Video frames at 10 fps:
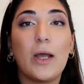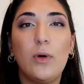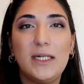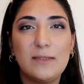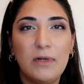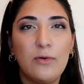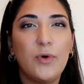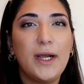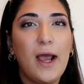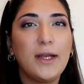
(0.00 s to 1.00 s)
I will explain
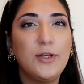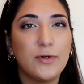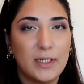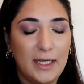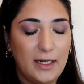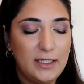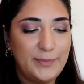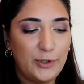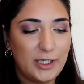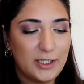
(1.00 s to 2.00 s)
why I don't like this
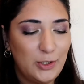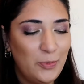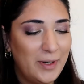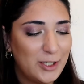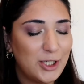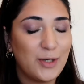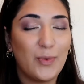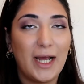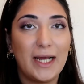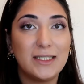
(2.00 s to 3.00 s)
product so much and
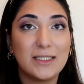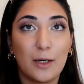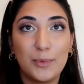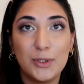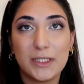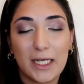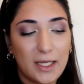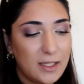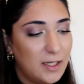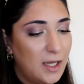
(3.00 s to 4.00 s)
why I stopped using
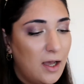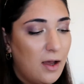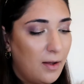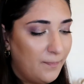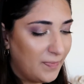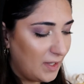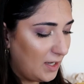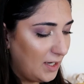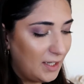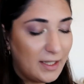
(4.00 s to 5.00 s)
it.
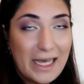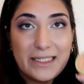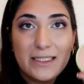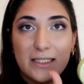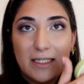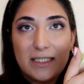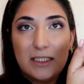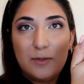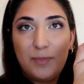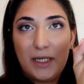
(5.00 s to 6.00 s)
It has a
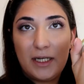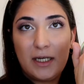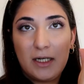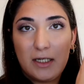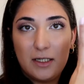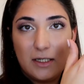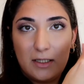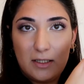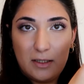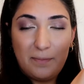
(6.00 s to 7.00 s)
spinning
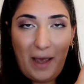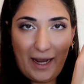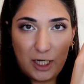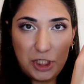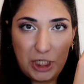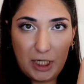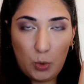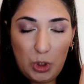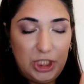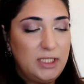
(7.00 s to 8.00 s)
packaging,
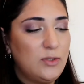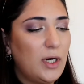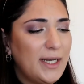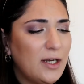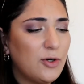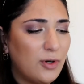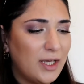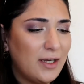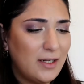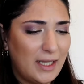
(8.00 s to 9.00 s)
which is quite annoying.